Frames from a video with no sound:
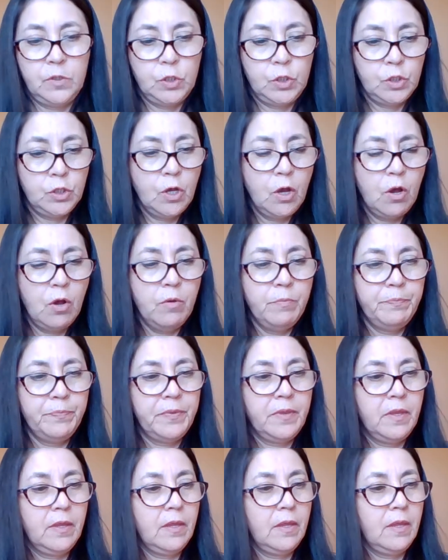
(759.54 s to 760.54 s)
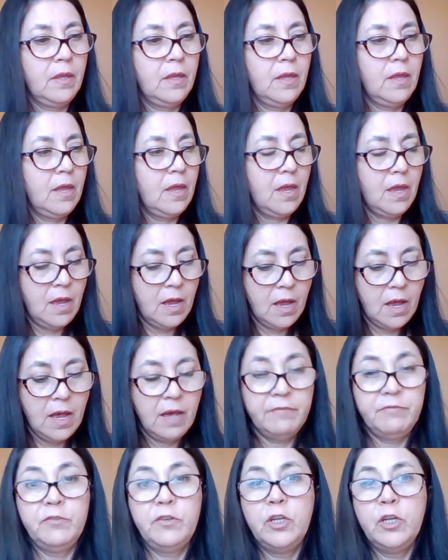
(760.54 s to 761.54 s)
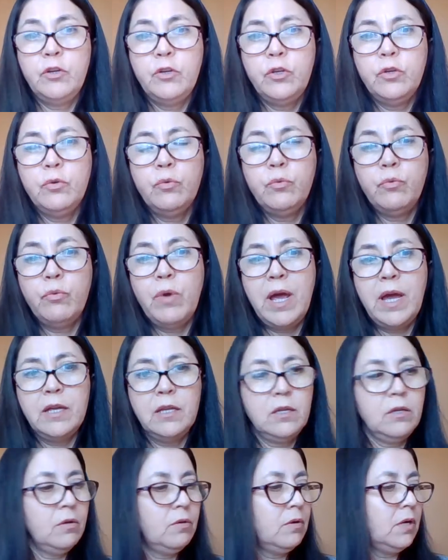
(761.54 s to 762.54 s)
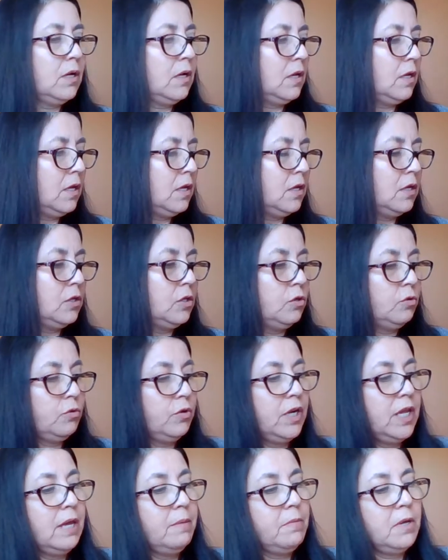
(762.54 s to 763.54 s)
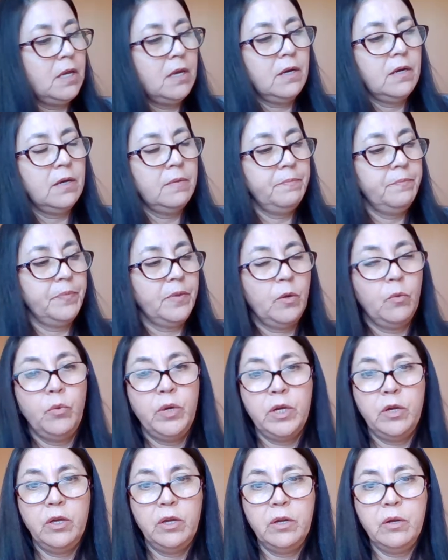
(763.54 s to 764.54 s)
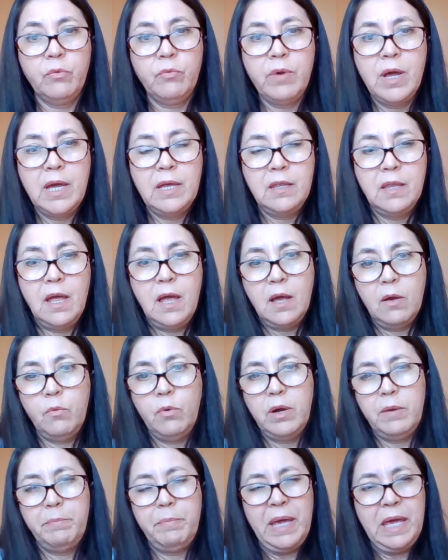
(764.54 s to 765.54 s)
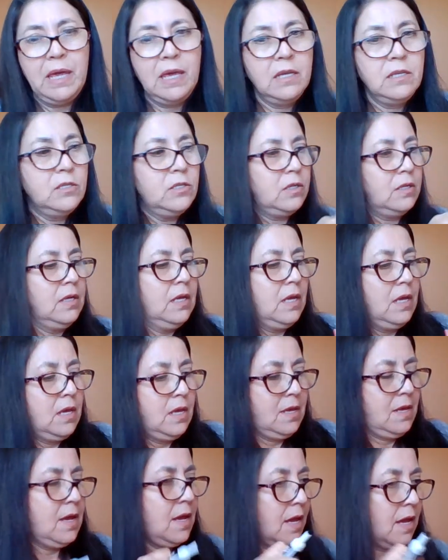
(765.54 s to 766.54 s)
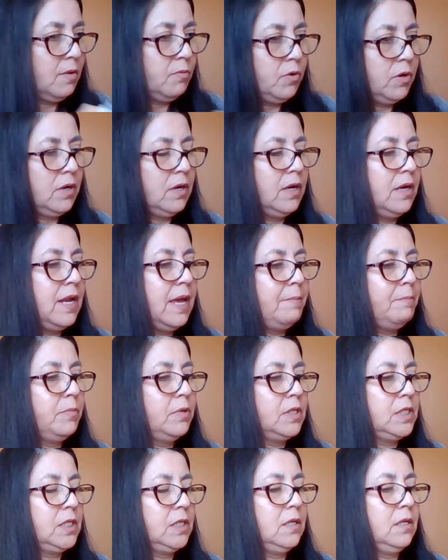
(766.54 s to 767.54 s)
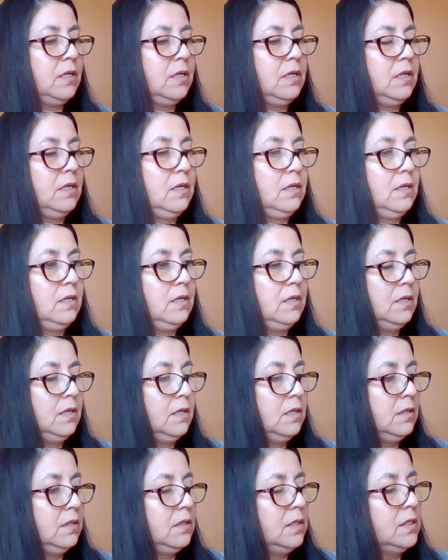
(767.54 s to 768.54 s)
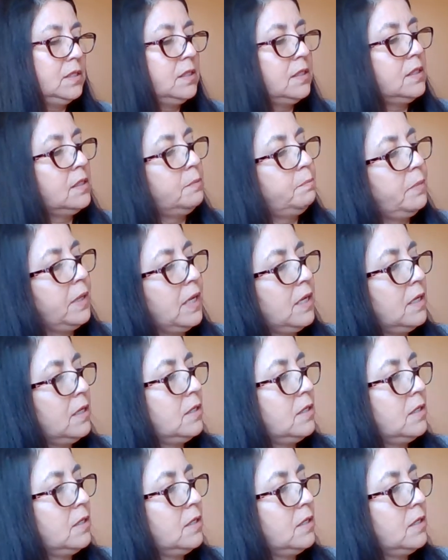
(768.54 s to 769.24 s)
So, after you write your name here, we're gonna write our numbers here. This is